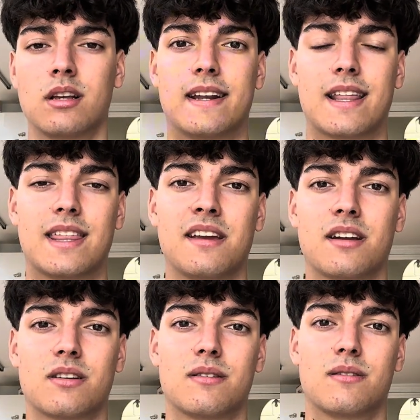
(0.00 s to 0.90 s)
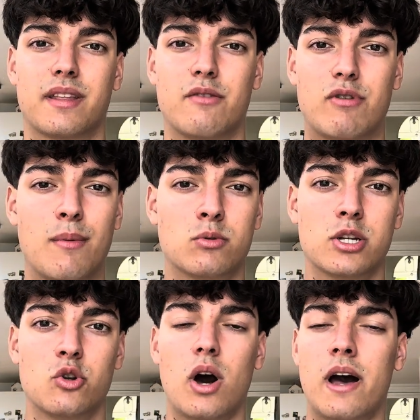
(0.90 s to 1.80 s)
And I think Real Madrid
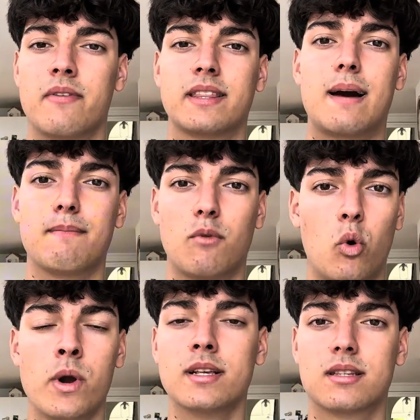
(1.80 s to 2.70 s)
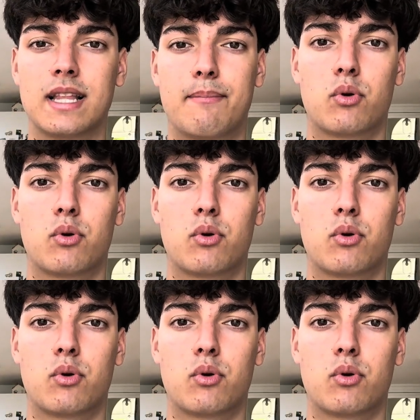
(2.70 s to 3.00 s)
not having that Huijsen, that